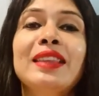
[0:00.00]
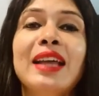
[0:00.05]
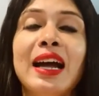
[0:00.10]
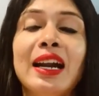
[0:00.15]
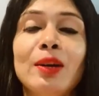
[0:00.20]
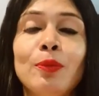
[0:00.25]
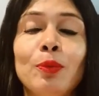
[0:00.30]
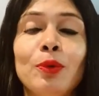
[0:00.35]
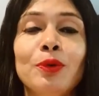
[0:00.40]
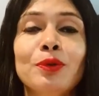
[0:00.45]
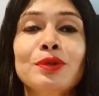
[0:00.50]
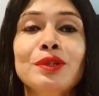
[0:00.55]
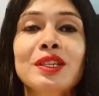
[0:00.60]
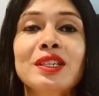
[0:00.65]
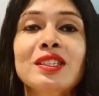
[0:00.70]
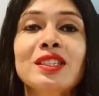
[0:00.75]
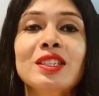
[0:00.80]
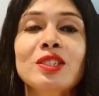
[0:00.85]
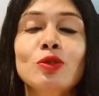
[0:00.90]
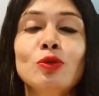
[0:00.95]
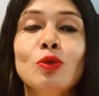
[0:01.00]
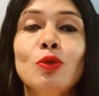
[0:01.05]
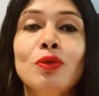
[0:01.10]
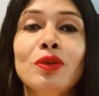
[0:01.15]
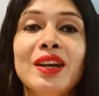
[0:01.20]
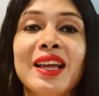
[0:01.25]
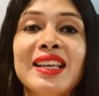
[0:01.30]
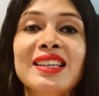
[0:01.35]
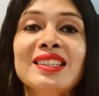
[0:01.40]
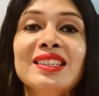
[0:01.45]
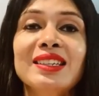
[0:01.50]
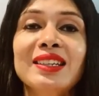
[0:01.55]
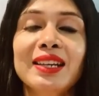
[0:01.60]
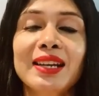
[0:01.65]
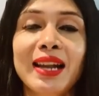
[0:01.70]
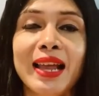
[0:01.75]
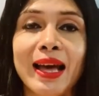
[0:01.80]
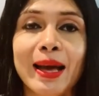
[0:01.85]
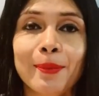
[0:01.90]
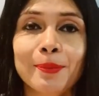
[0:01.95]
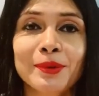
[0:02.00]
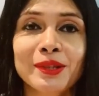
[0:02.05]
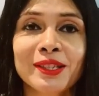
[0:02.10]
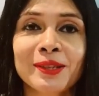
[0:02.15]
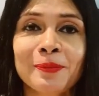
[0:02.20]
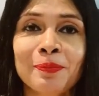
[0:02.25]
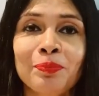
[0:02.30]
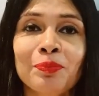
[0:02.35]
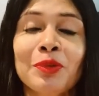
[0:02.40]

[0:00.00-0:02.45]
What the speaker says: That process is known as relapse.